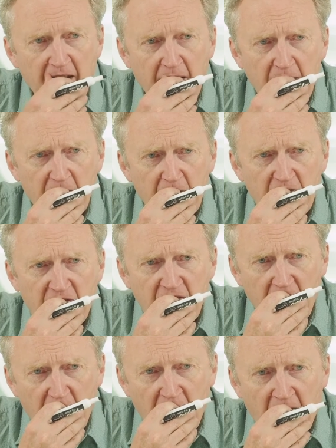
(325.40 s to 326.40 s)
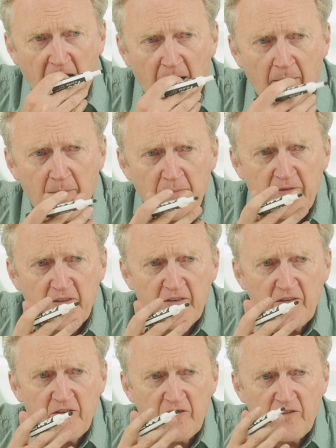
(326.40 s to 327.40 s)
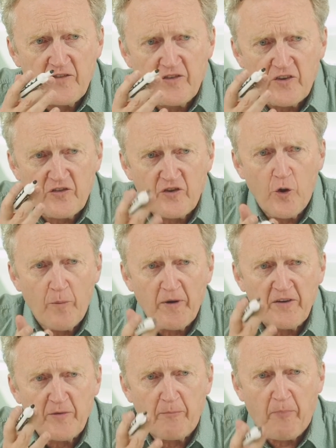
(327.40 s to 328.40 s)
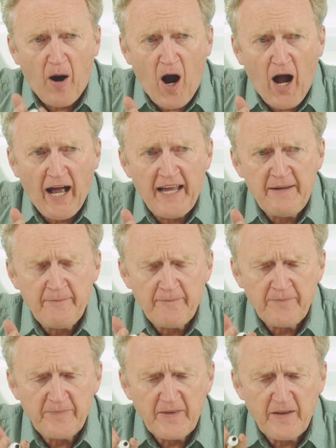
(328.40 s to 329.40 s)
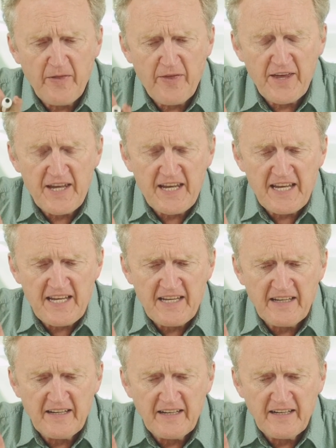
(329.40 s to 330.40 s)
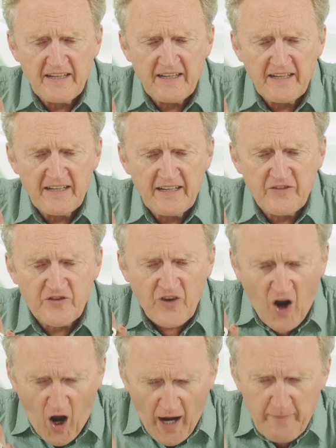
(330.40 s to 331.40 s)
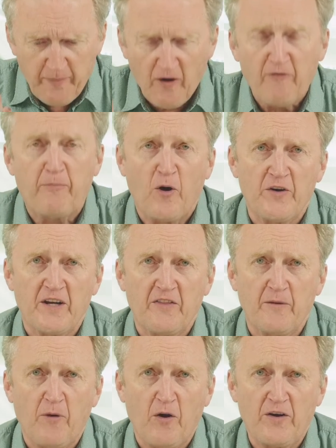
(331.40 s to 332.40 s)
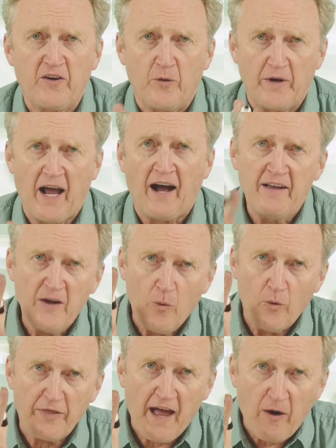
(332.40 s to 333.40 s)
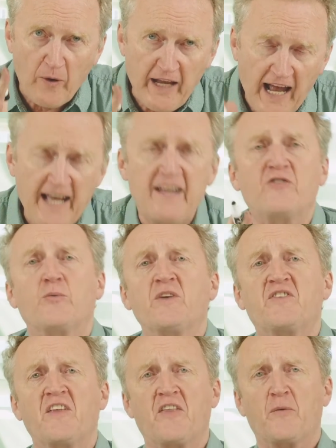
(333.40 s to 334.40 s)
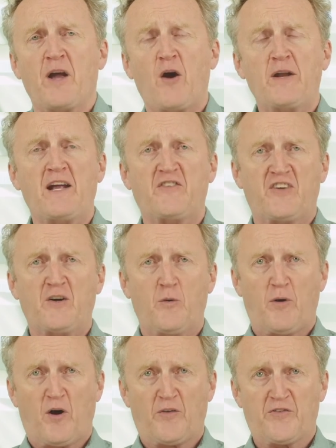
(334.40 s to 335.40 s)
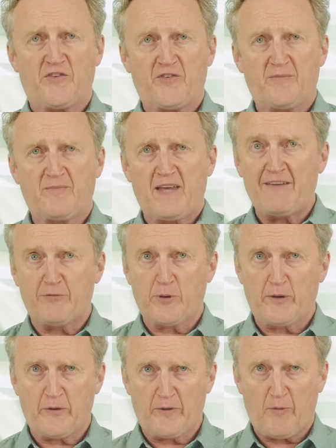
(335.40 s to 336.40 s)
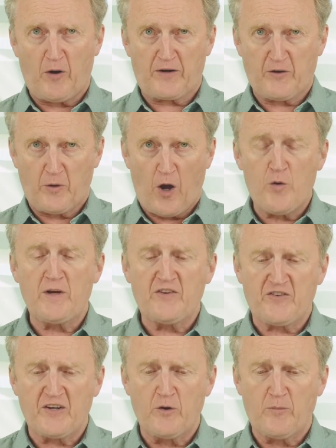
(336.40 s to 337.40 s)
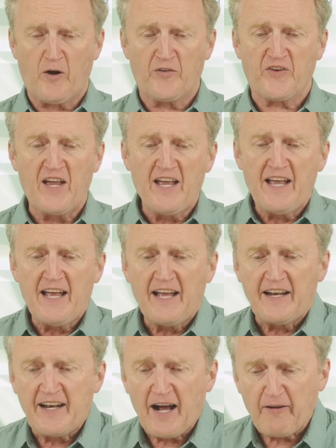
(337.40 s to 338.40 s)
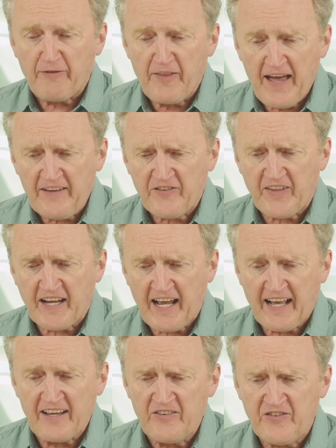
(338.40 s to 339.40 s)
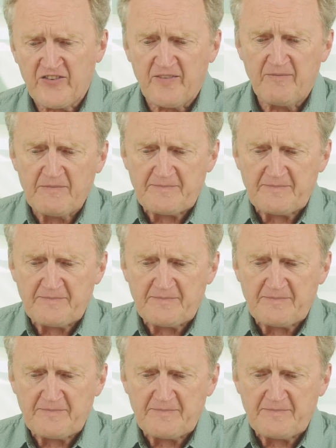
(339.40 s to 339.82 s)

is uh, determined by the type of bonding in the molecule. Now, with alkanes, we said that we only had single bonds everywhere in the molecule, only single bonds. Now, if that's the case,